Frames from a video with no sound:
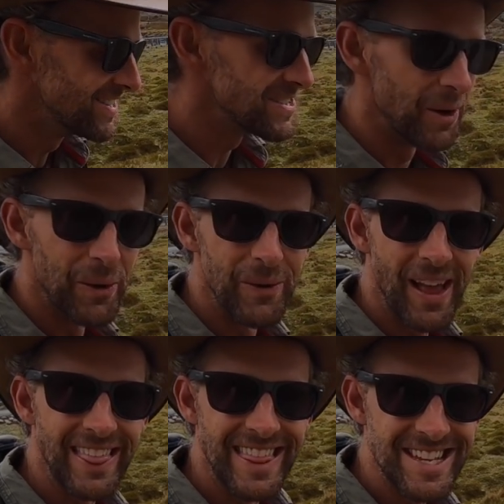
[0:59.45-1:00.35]
So
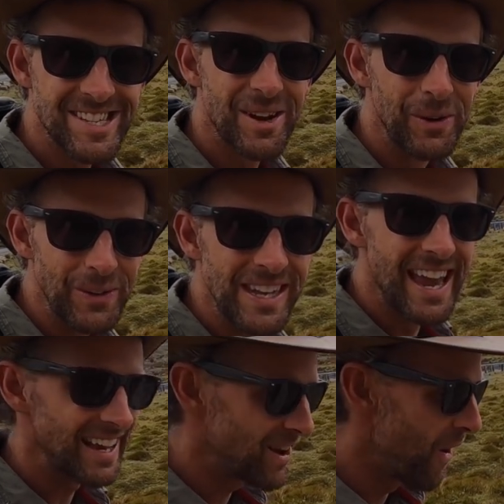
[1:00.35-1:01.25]
this could
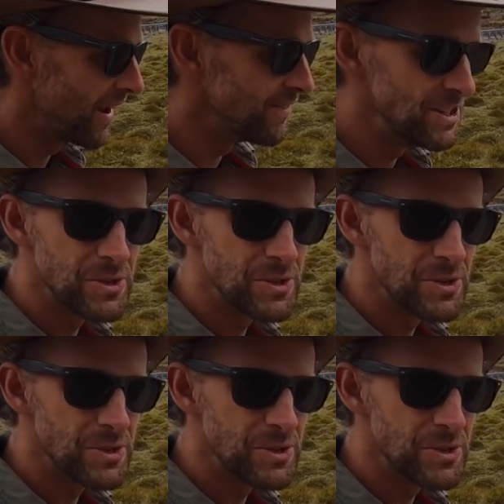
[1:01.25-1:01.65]
get kind of